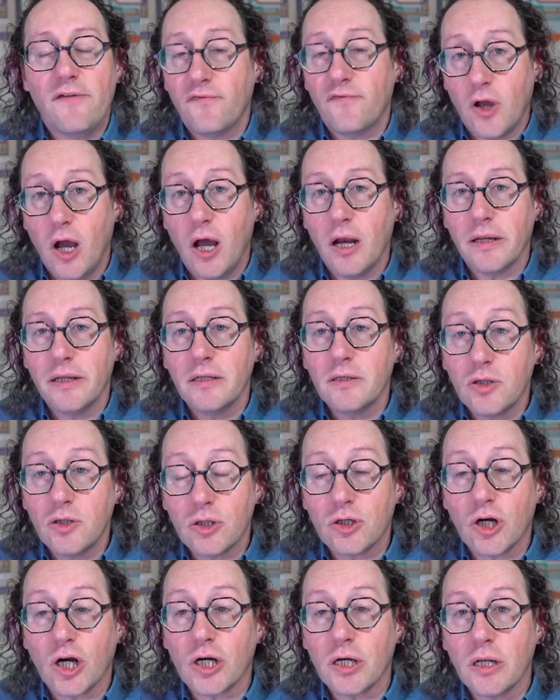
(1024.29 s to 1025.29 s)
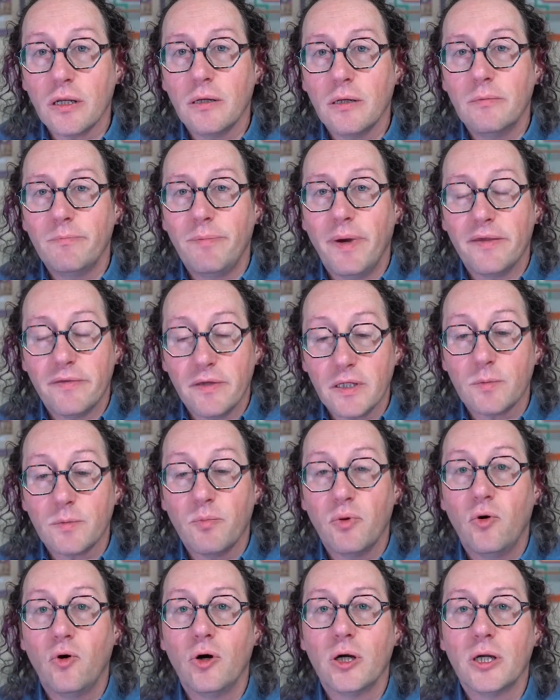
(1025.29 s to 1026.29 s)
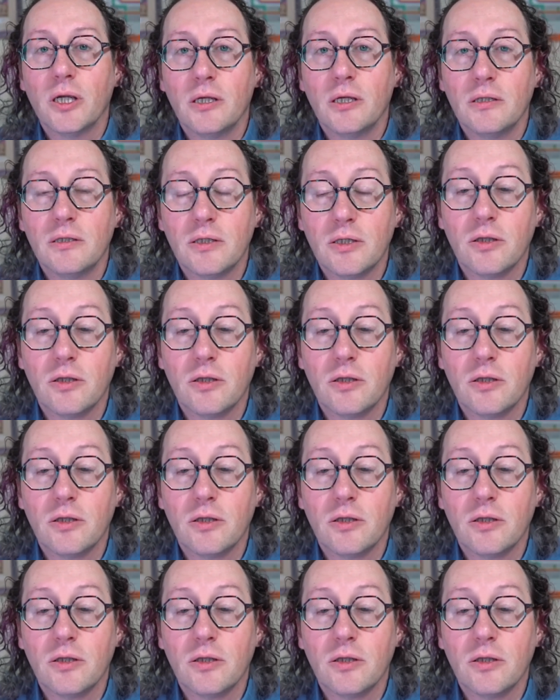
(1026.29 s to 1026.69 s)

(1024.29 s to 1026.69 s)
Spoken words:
CON had started by this point.